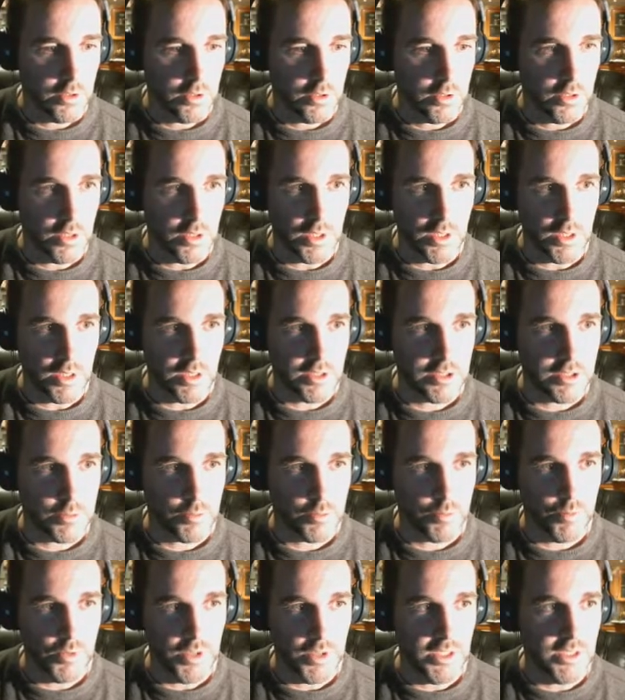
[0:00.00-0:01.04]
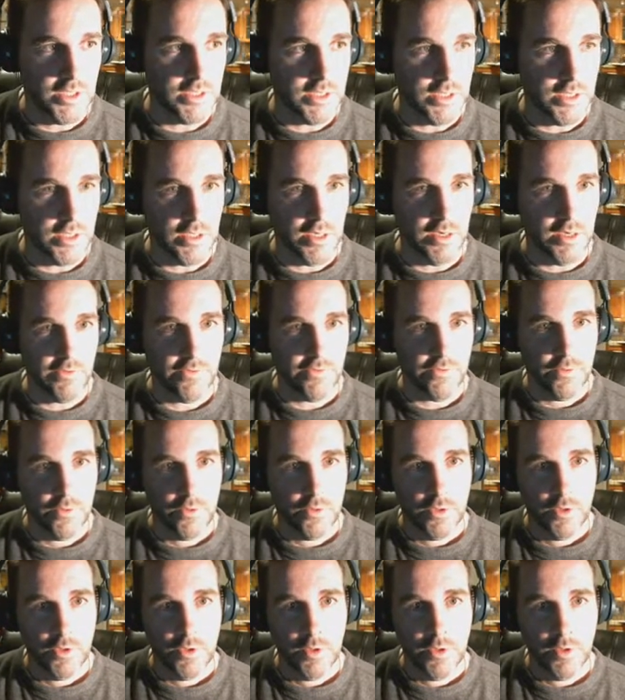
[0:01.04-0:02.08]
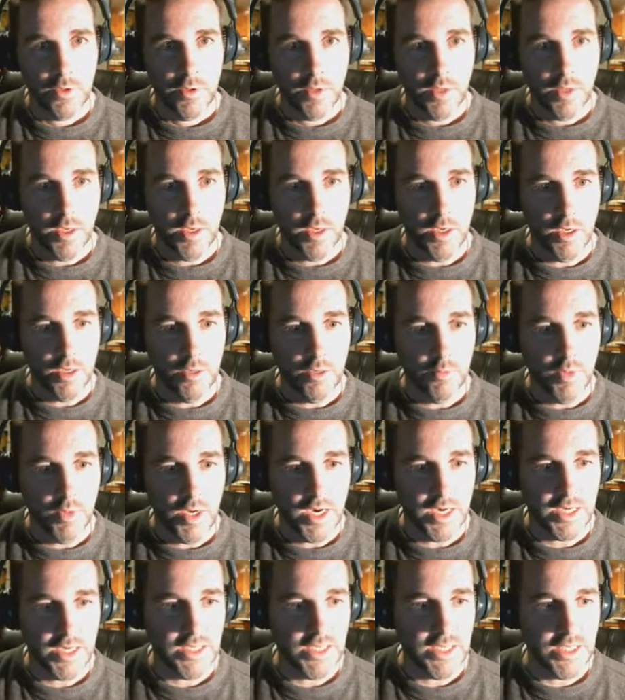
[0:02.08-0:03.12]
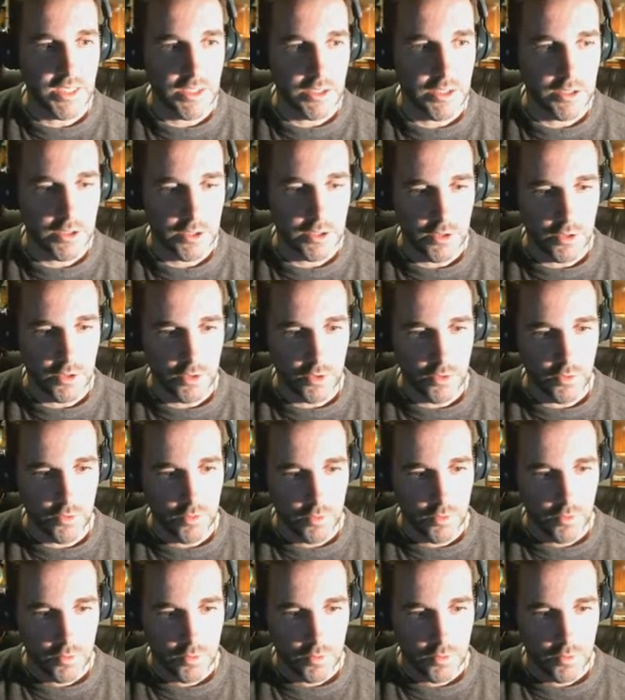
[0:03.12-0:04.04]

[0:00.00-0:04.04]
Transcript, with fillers: uh, that's easy enough. Um, I need to